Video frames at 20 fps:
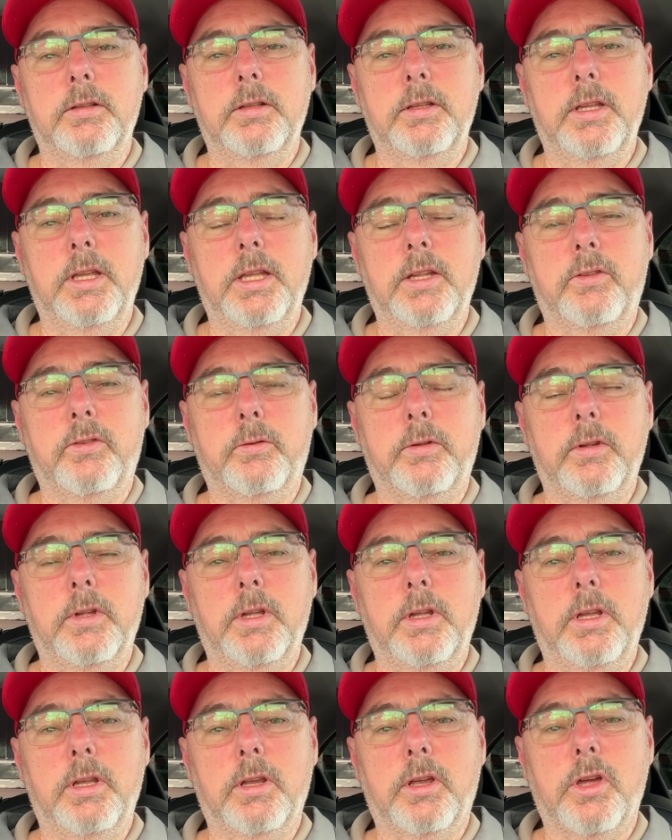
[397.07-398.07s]
it's
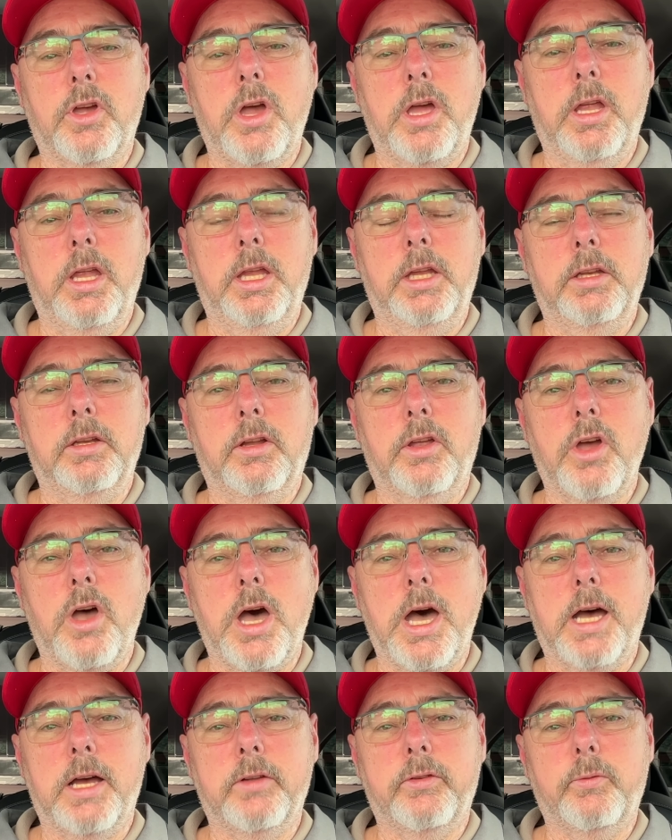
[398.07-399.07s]
in
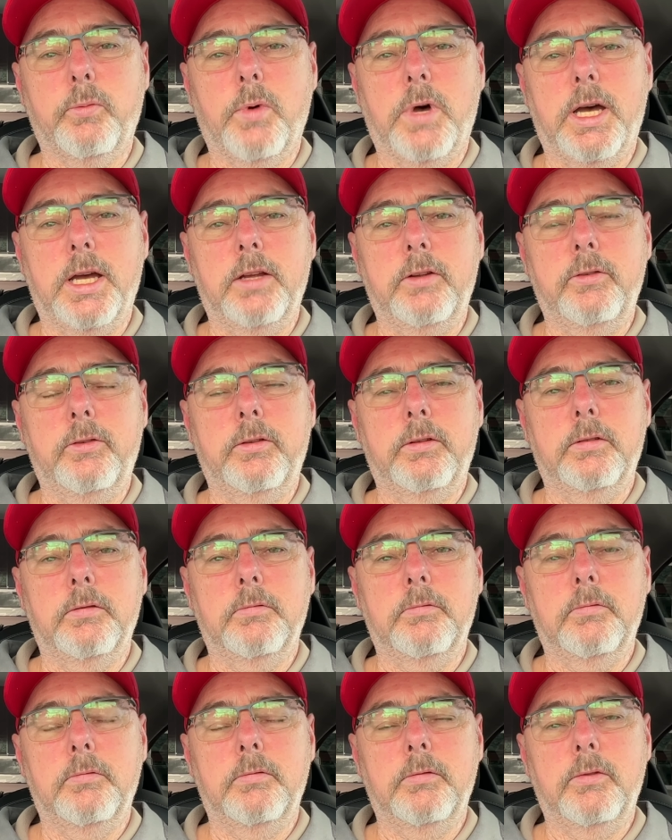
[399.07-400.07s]
cost wise
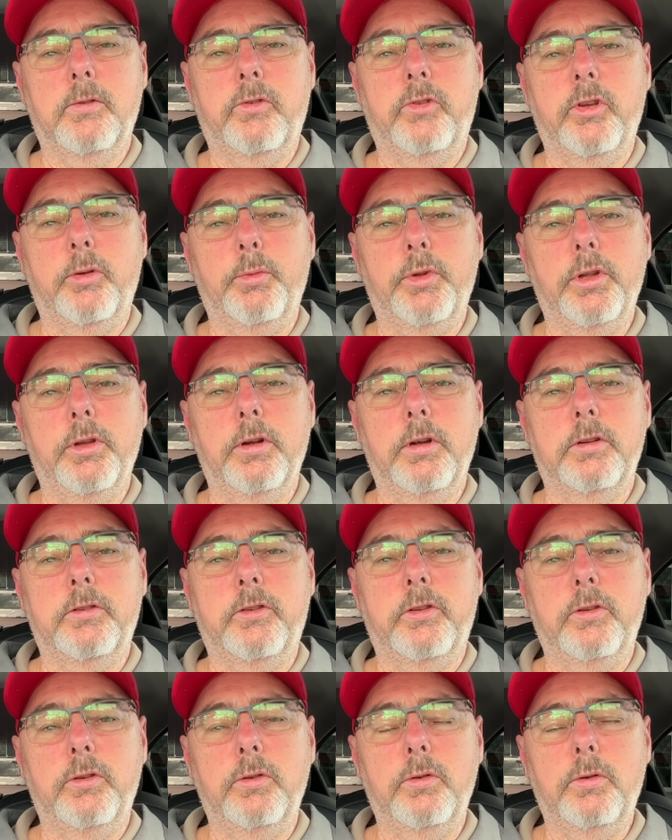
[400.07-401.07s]
similar
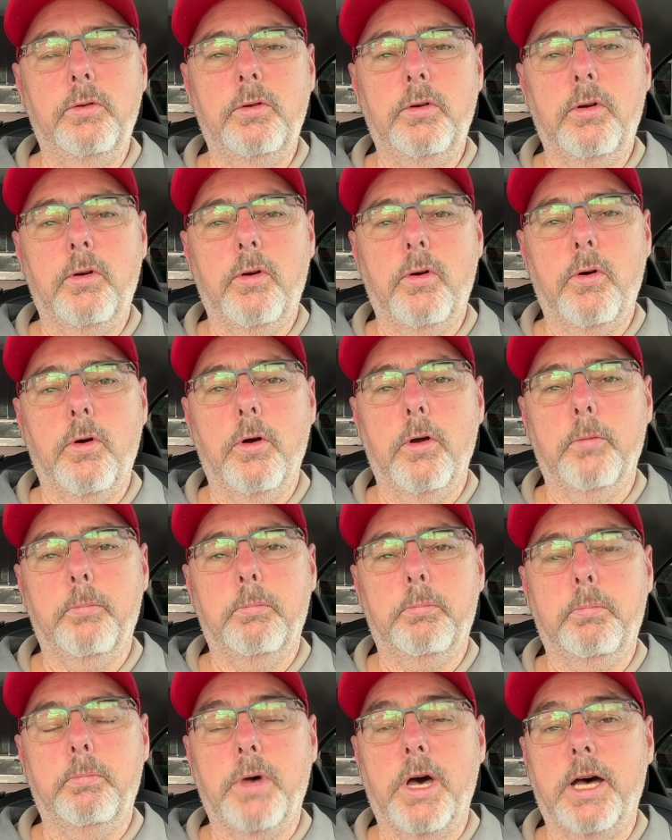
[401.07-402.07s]
to or
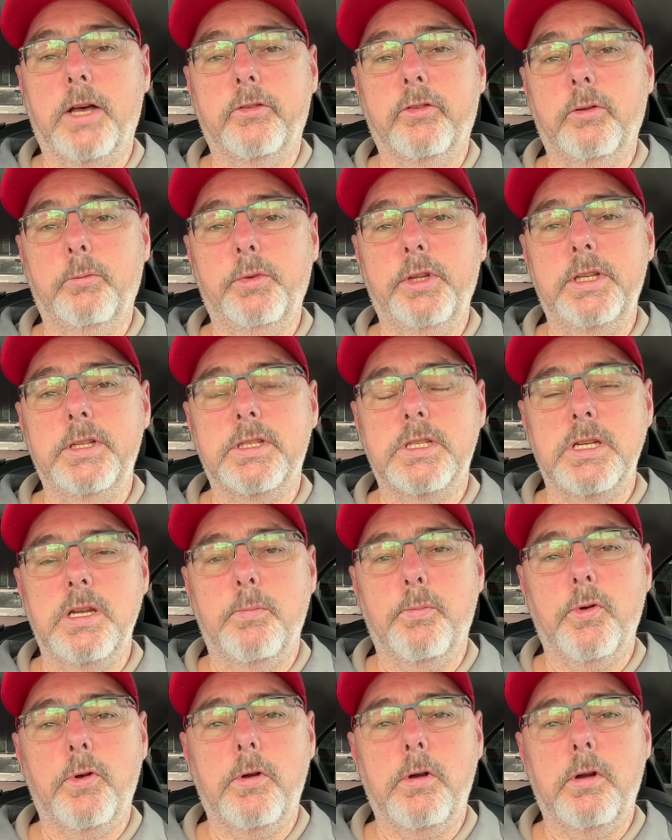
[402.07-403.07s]
possibly
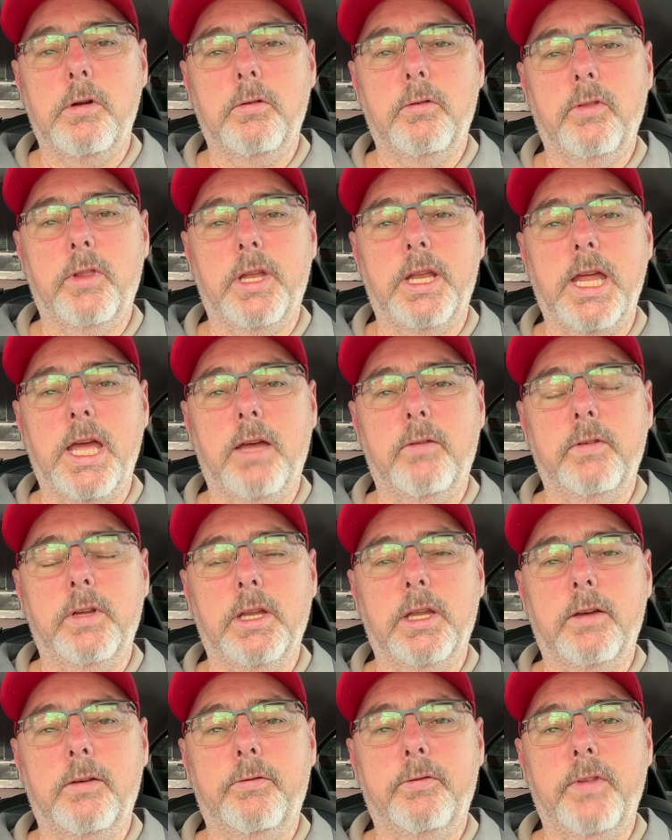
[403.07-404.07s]
cheaper than
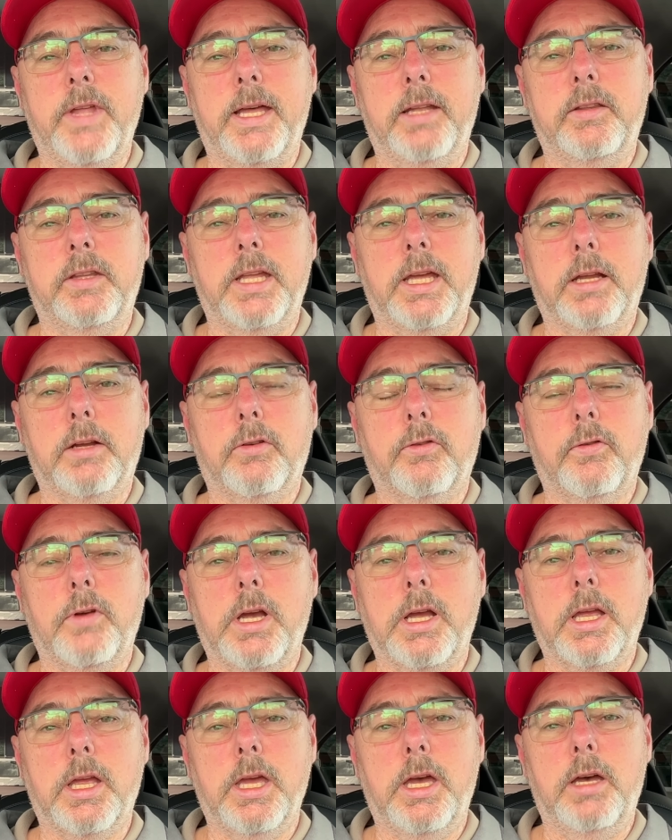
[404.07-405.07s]
having a flat deck
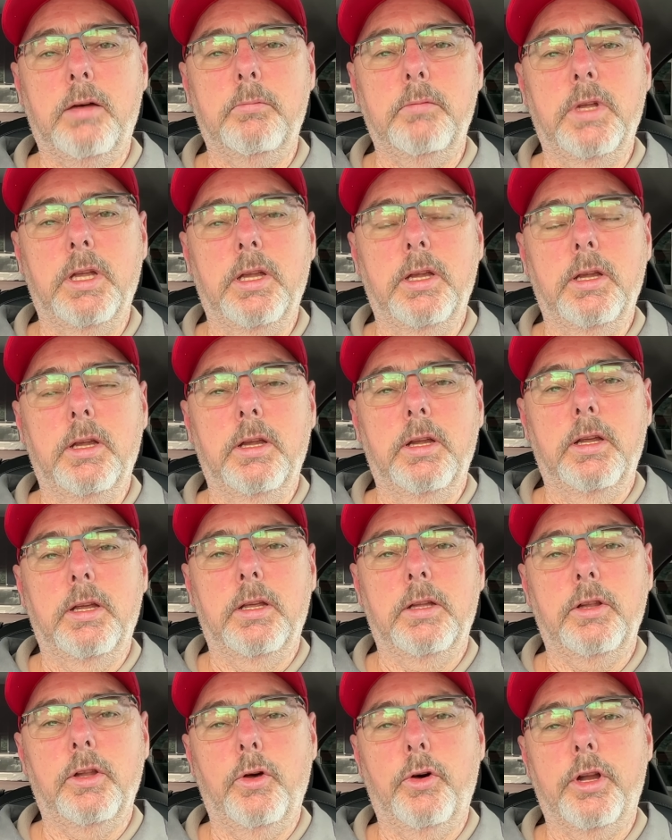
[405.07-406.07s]
truck come,
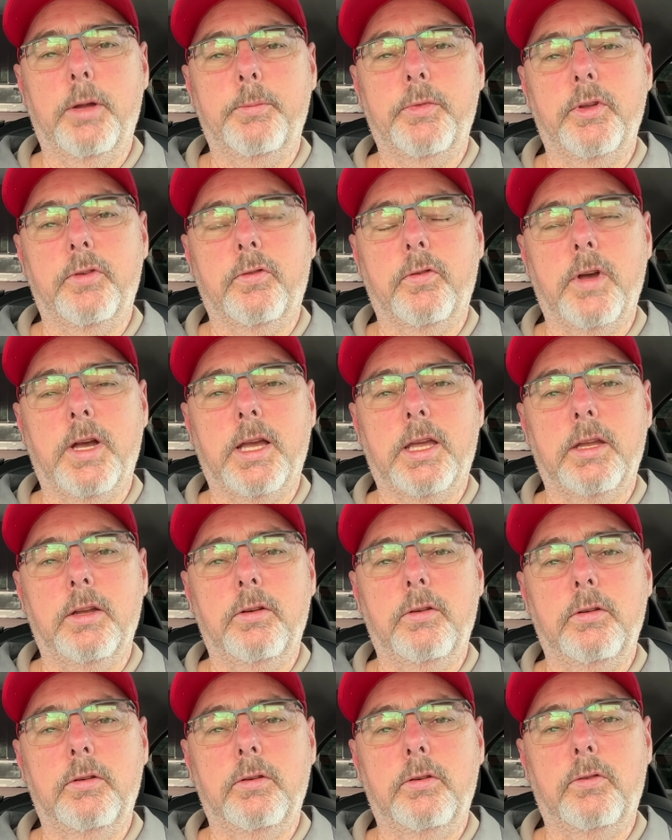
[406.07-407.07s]
load up the truck
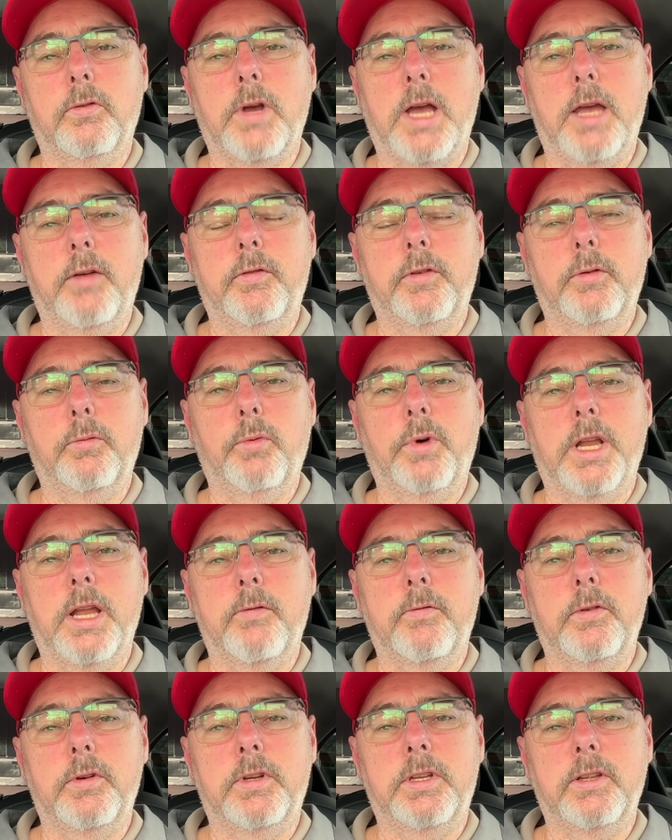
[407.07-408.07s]
and drive it
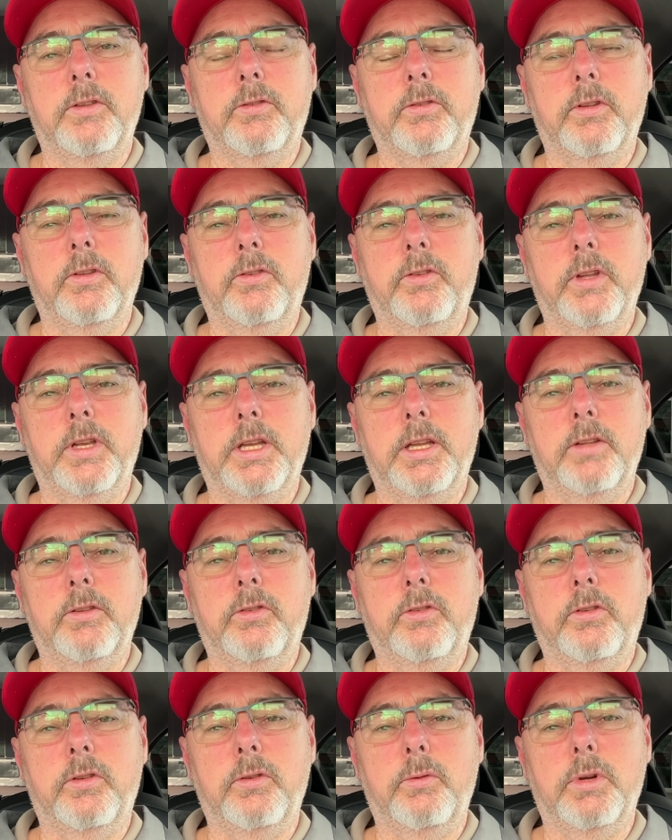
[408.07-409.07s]
whatever distance it
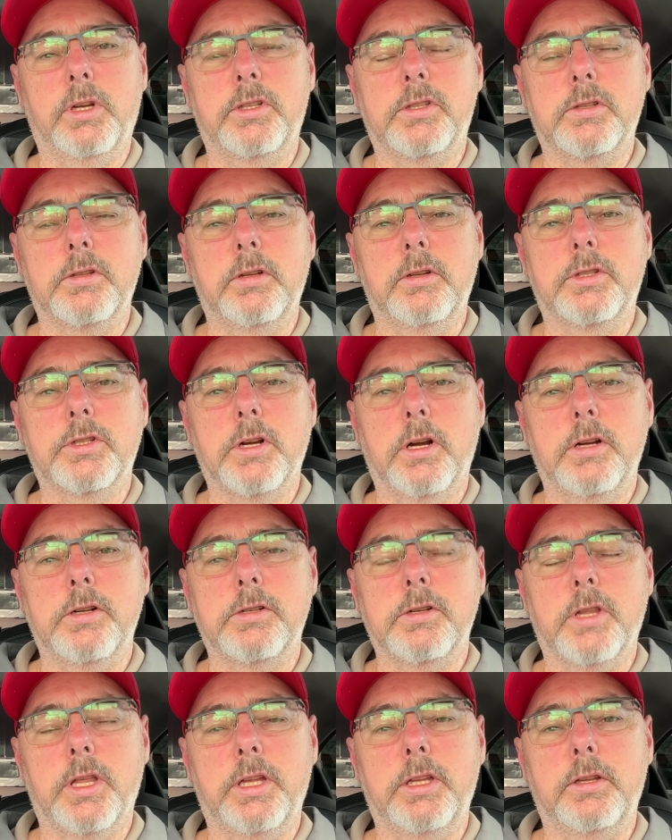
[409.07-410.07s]
is to a
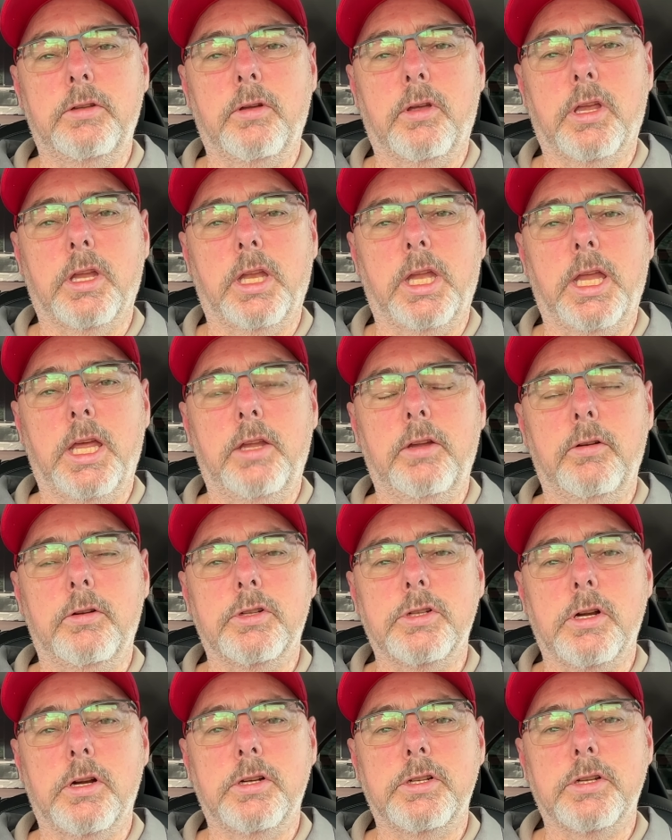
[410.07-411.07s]
charger that you can get your
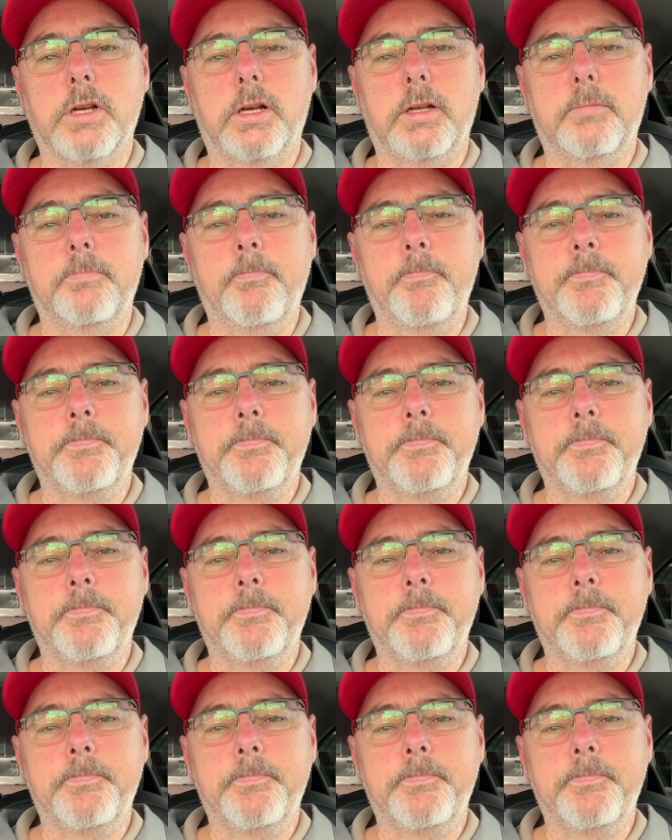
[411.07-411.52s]
charge on.